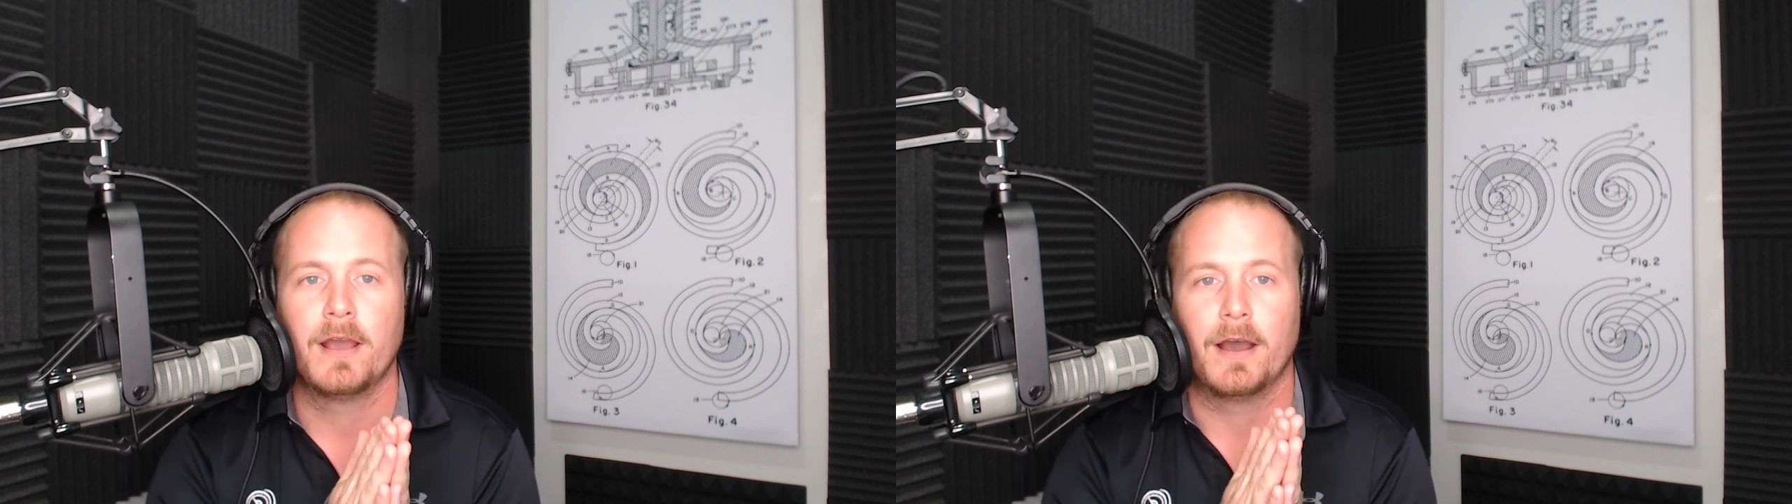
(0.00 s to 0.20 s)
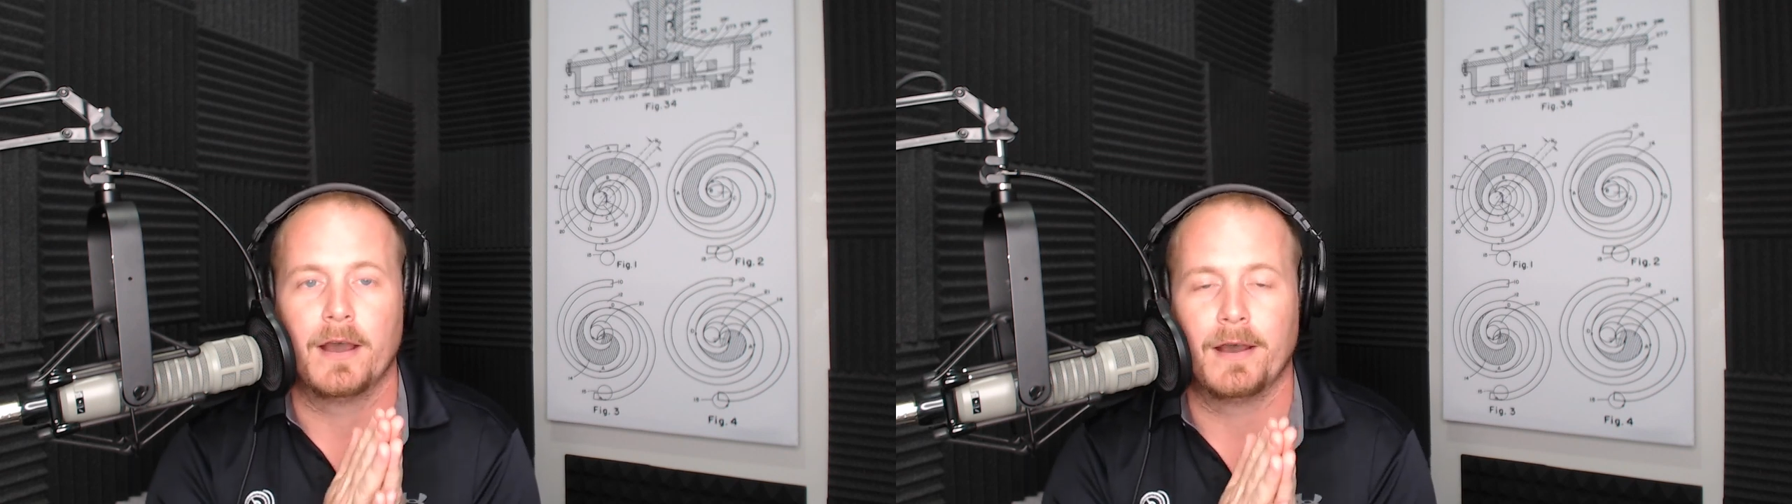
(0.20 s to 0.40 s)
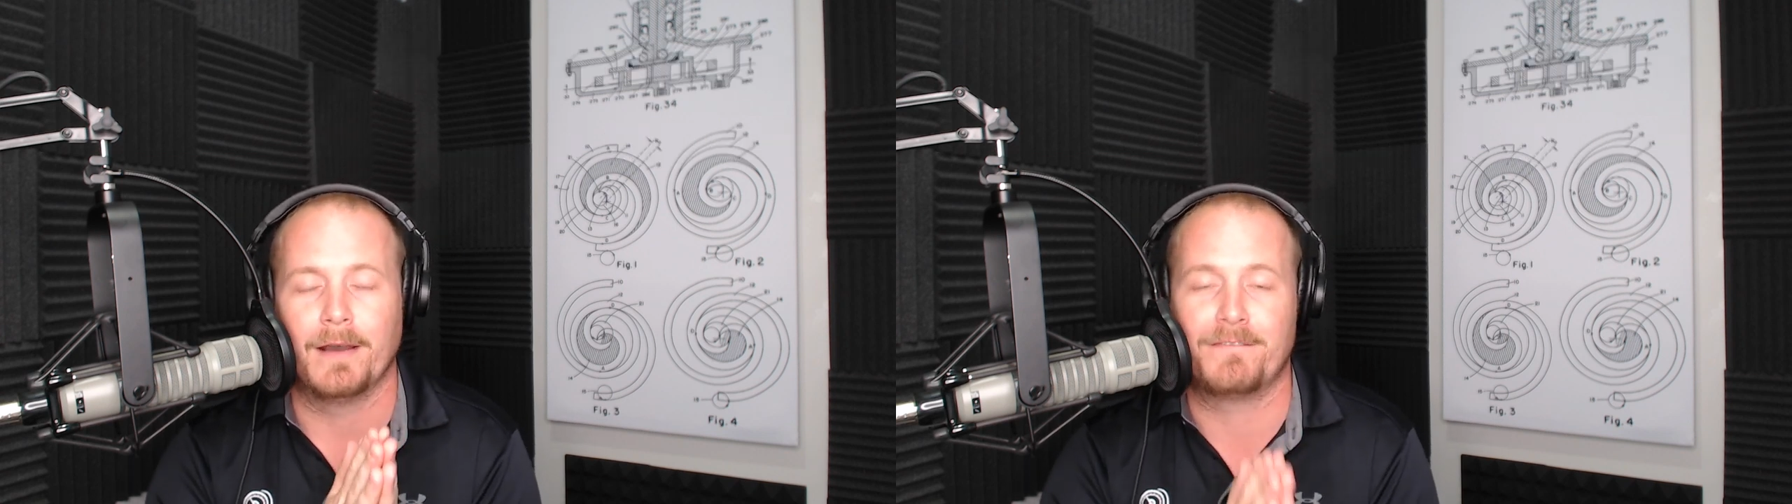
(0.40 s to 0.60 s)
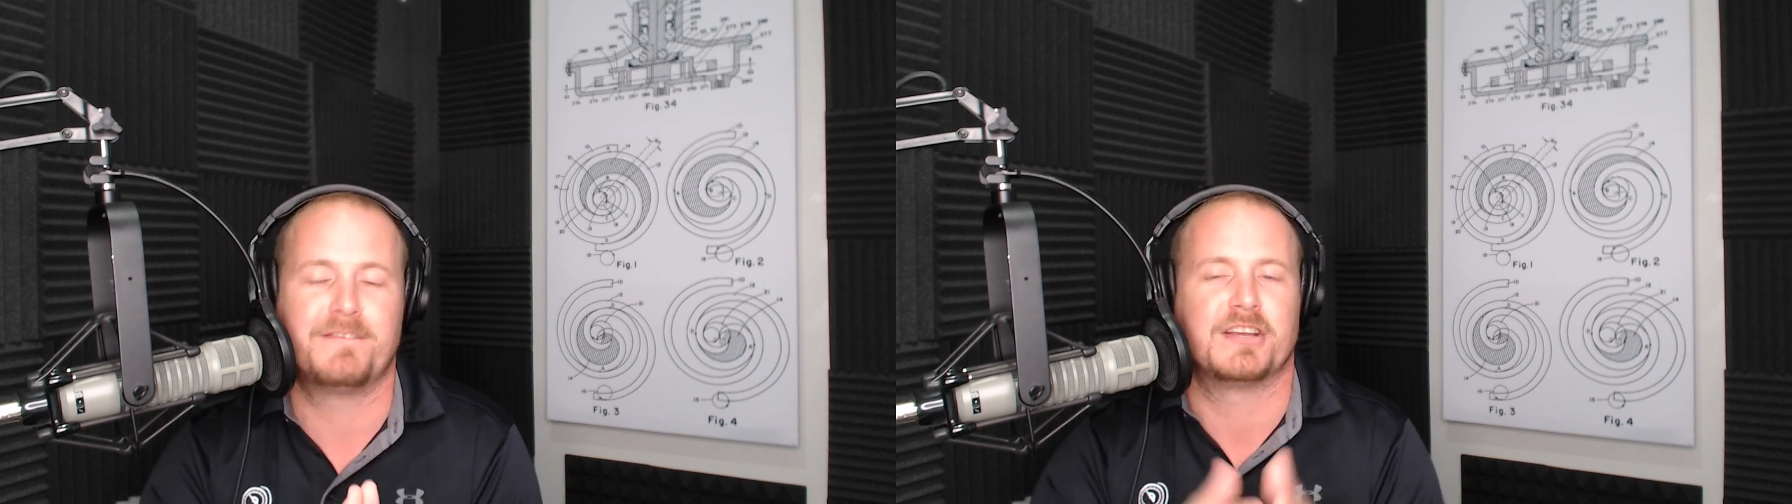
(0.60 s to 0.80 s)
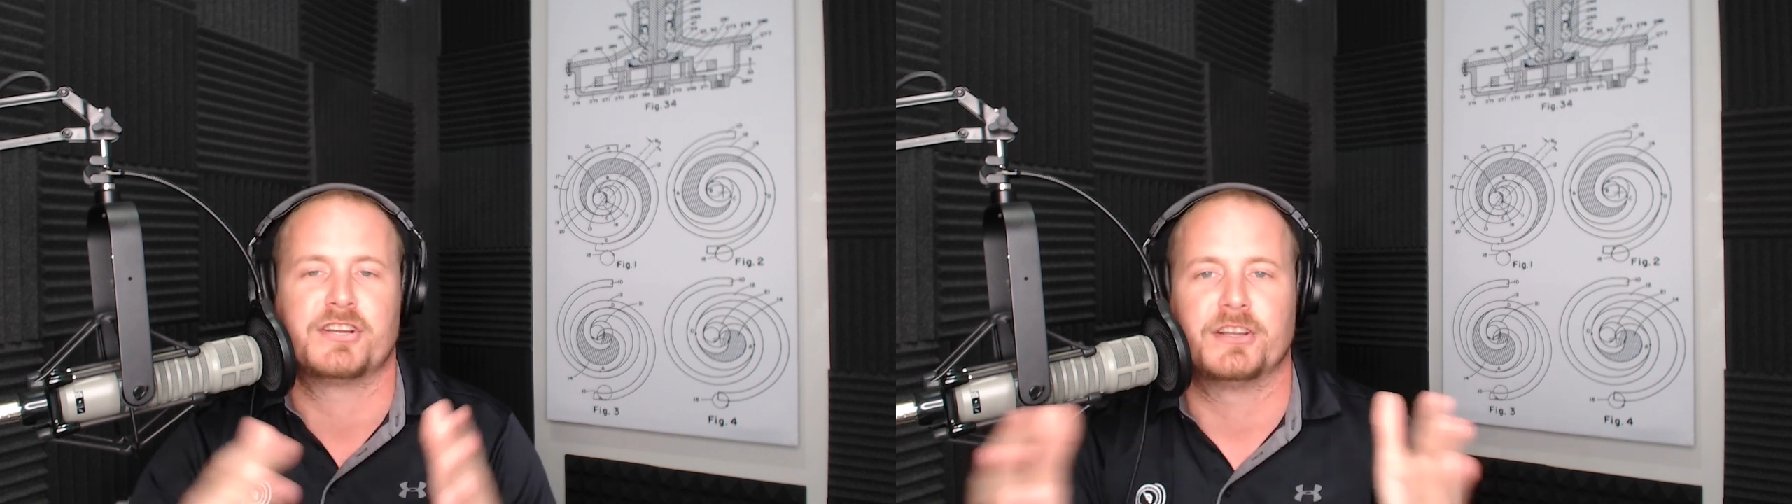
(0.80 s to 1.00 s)
uh,
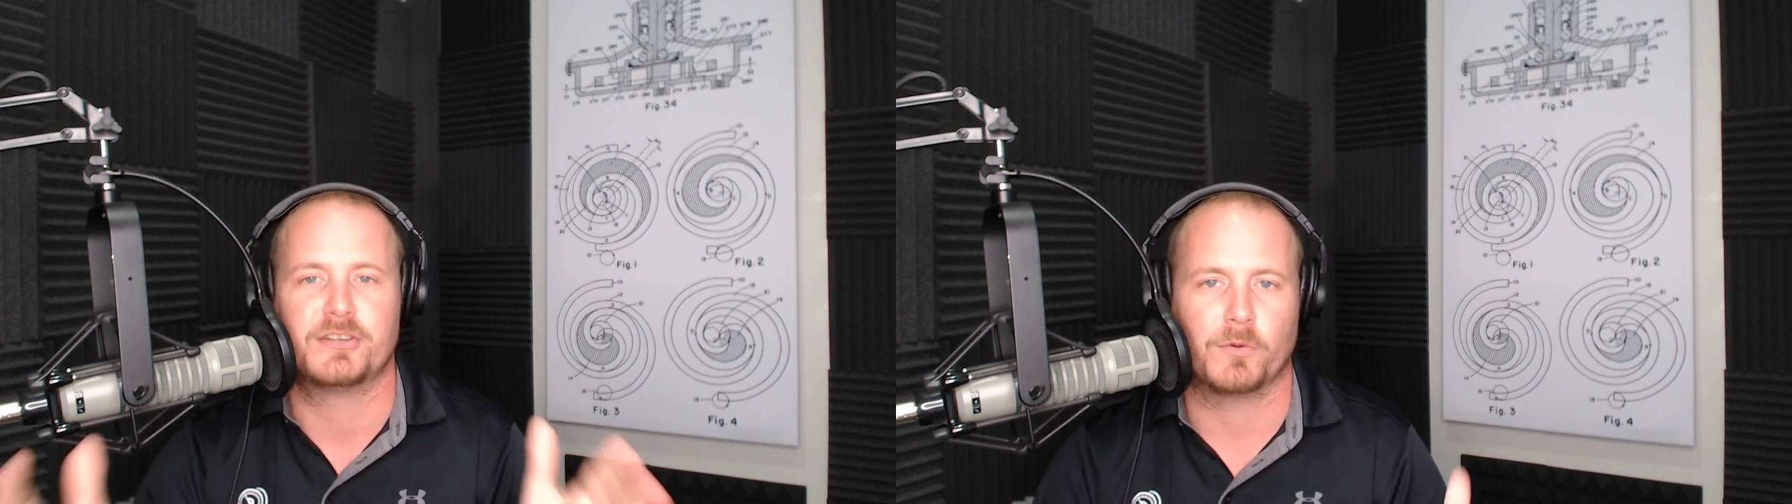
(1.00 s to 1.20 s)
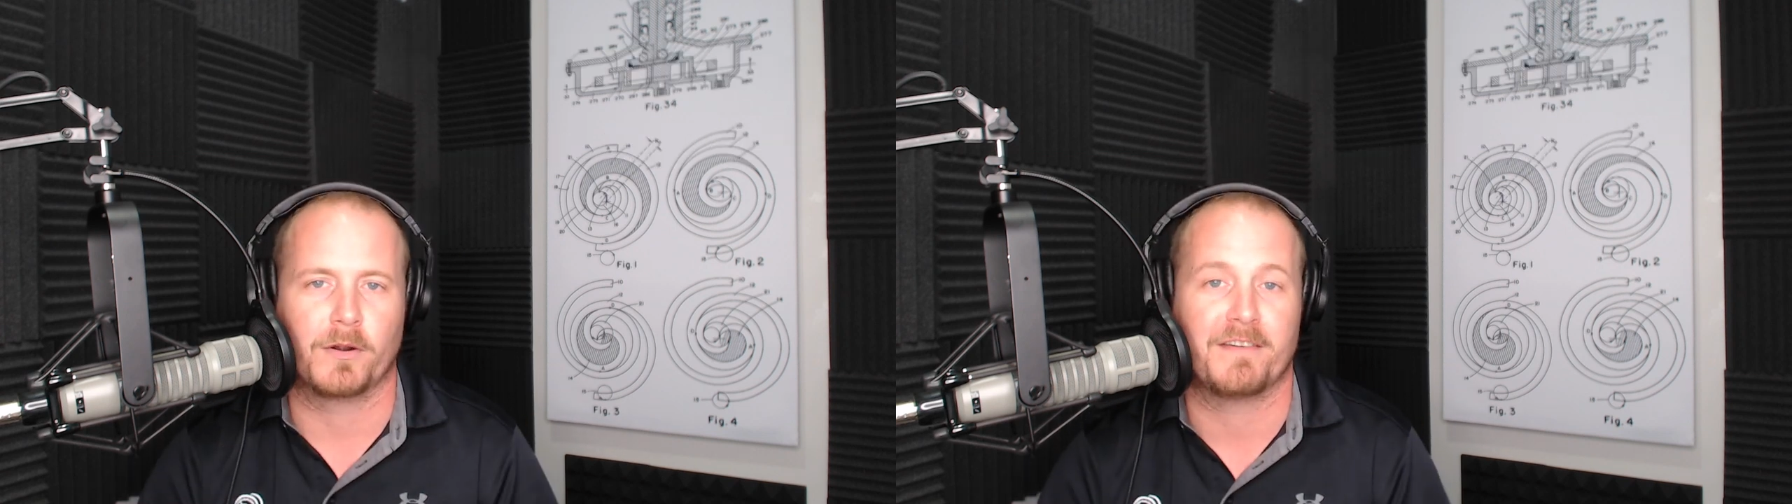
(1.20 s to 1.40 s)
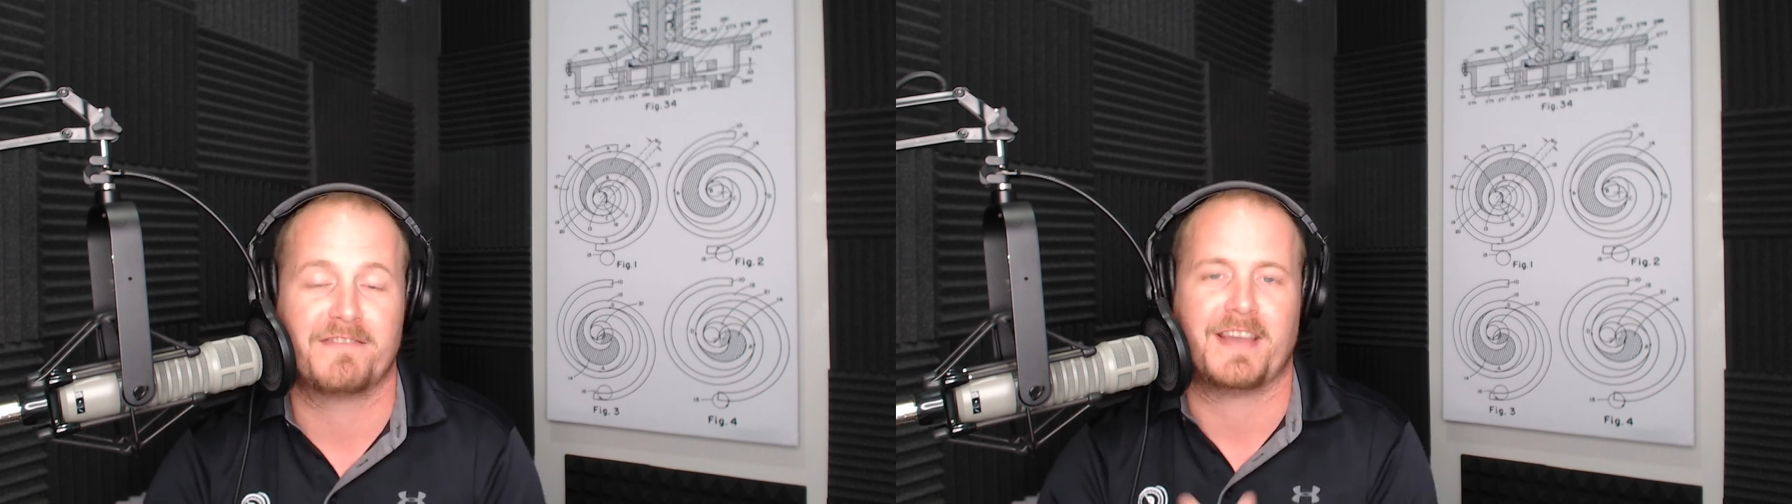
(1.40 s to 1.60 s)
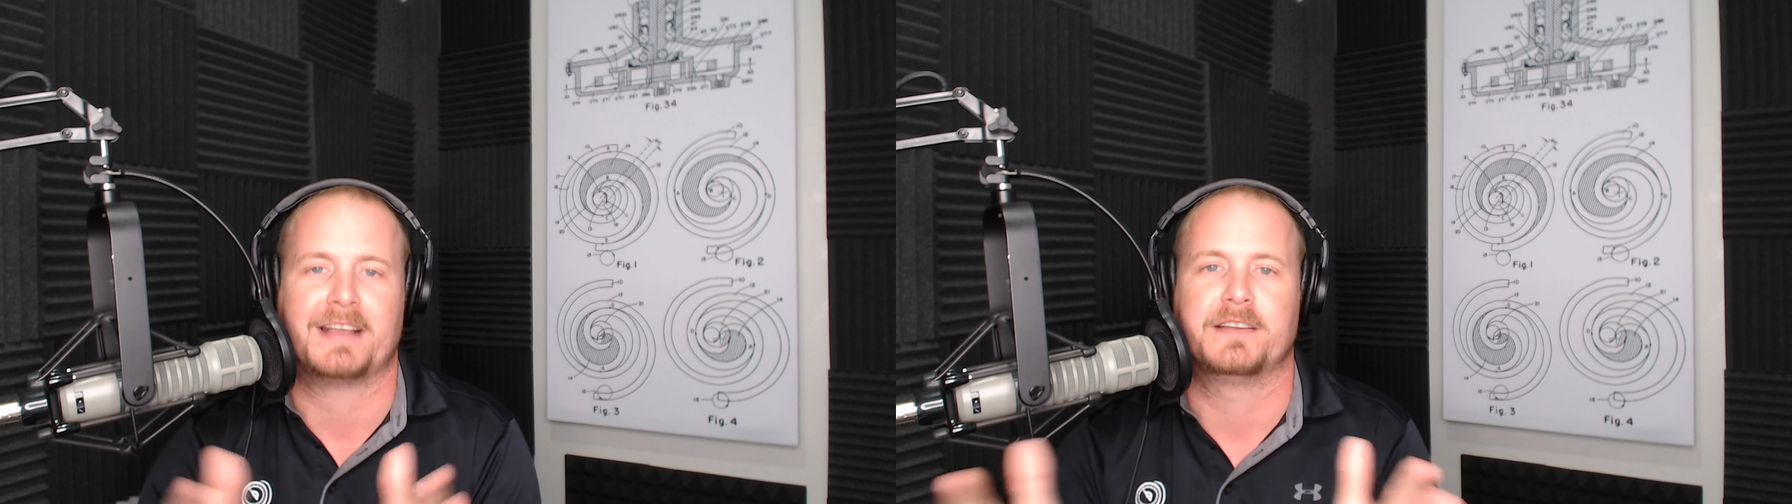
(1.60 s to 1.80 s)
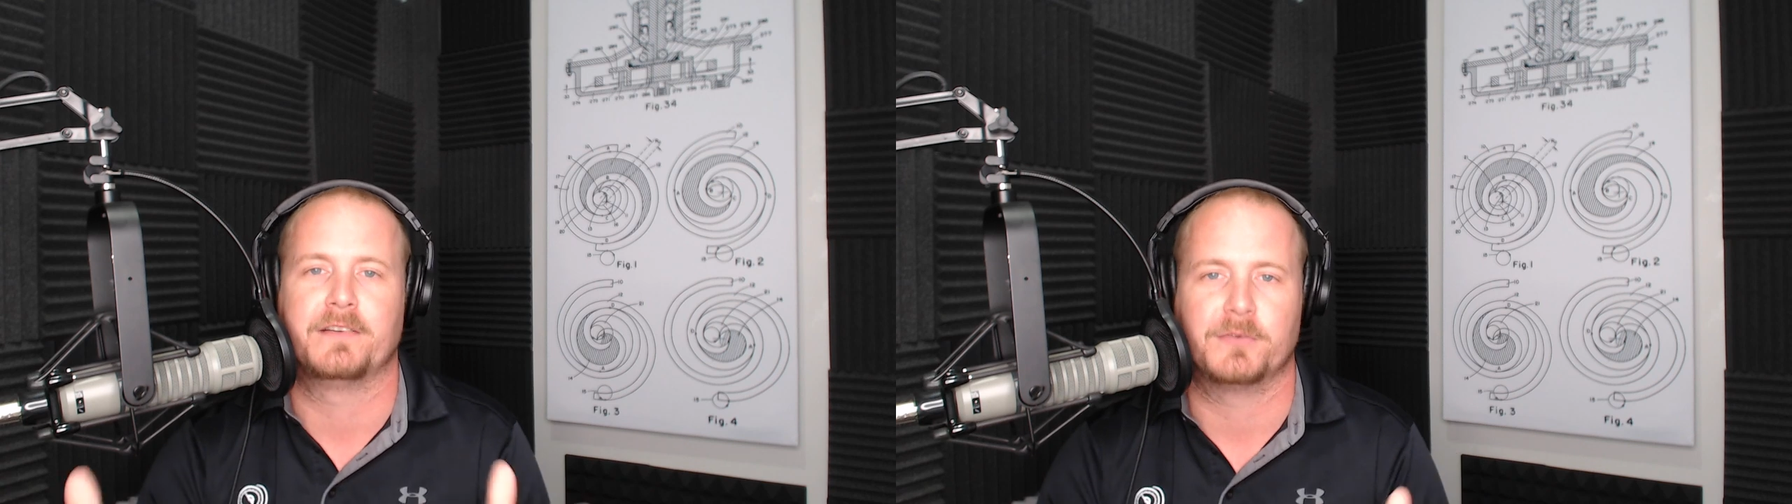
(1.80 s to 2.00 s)
efficient or effective,